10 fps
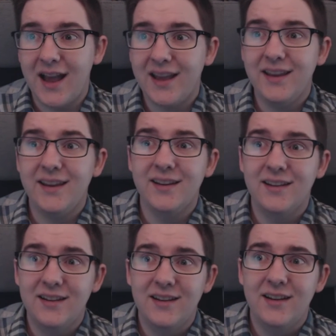
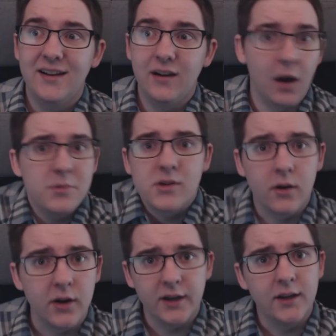I'm
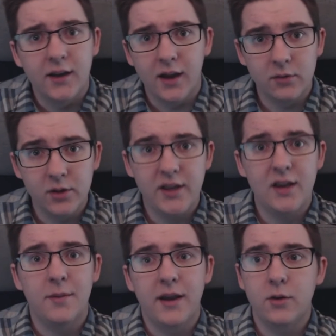sorry. I really
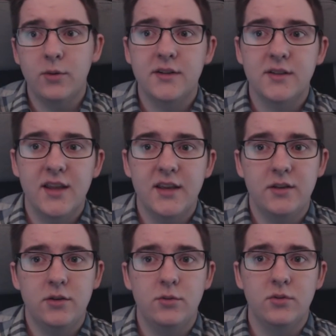am. I know what it's like
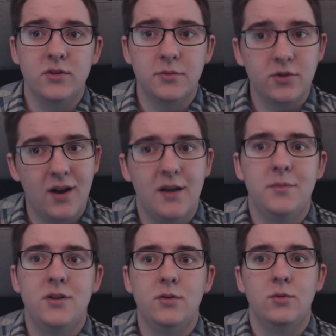to subscribe
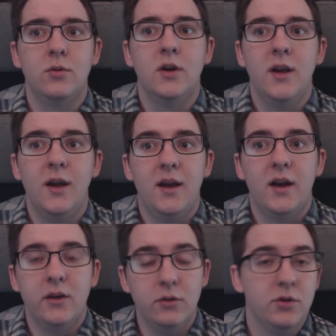to
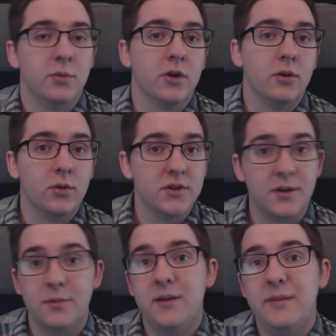a YouTuber or
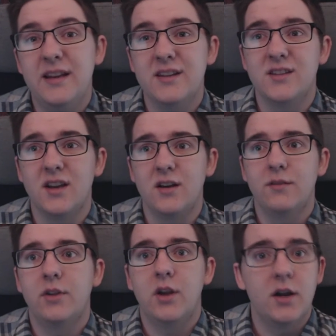somebody because
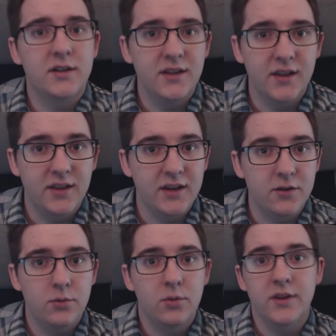of the content that they
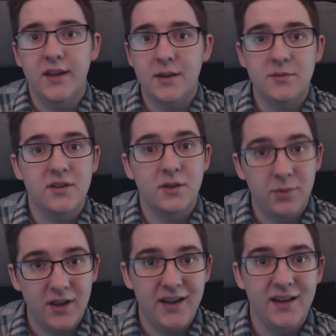do or the games that they're
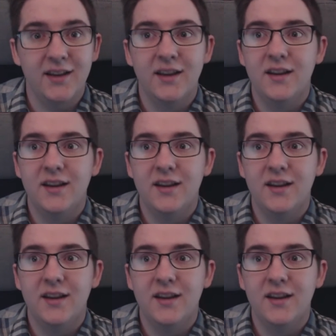playing,